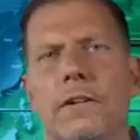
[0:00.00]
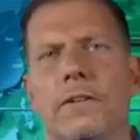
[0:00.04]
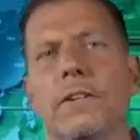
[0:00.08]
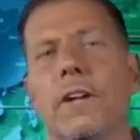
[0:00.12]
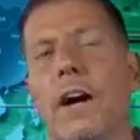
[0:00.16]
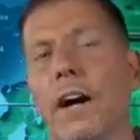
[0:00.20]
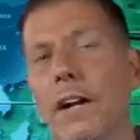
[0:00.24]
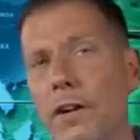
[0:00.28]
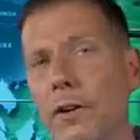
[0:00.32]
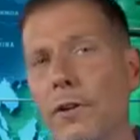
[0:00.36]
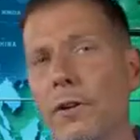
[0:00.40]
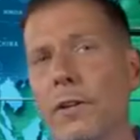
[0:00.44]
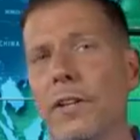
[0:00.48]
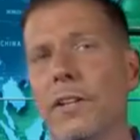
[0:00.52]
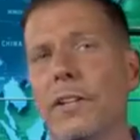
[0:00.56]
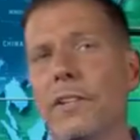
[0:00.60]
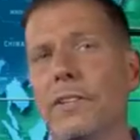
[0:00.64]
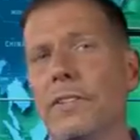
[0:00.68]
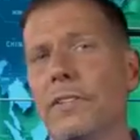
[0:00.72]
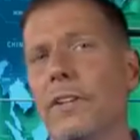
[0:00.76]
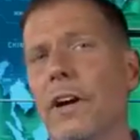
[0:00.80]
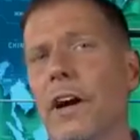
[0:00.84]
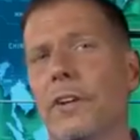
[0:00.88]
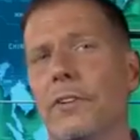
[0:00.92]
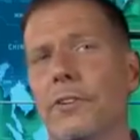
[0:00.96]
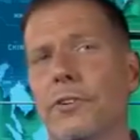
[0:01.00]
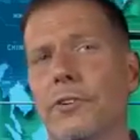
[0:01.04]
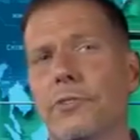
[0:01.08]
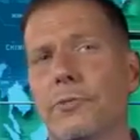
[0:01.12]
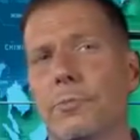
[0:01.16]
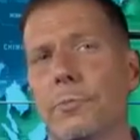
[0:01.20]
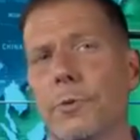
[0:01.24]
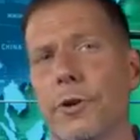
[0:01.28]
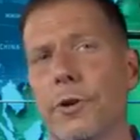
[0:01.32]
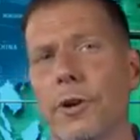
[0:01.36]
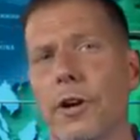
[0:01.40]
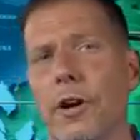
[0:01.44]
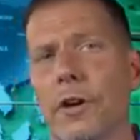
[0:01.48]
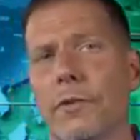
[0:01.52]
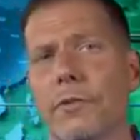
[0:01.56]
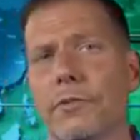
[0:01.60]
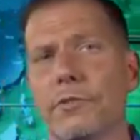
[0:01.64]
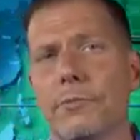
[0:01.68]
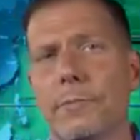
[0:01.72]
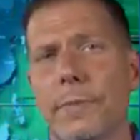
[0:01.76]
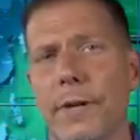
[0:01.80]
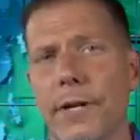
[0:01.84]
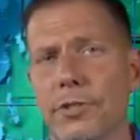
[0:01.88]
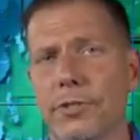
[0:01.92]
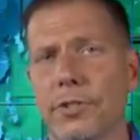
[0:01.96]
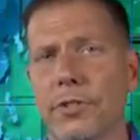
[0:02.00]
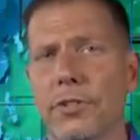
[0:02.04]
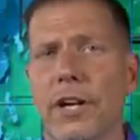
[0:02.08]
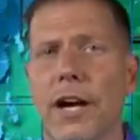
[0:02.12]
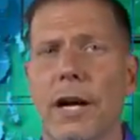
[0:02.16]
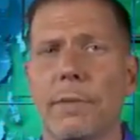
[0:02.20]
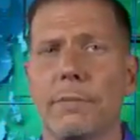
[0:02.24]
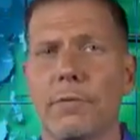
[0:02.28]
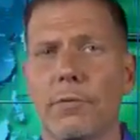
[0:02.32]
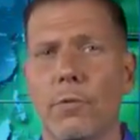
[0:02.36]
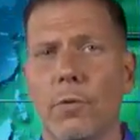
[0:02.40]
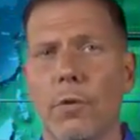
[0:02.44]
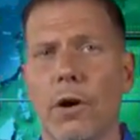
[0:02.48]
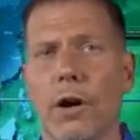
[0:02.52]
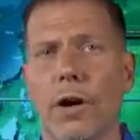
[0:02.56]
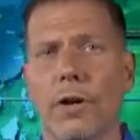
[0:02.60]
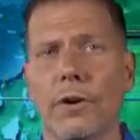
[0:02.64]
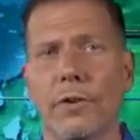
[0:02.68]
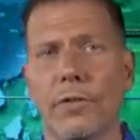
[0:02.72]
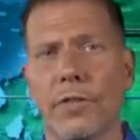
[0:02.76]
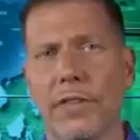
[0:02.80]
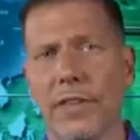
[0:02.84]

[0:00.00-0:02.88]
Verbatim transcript: Not only does Dr. Smirnov's special type of water,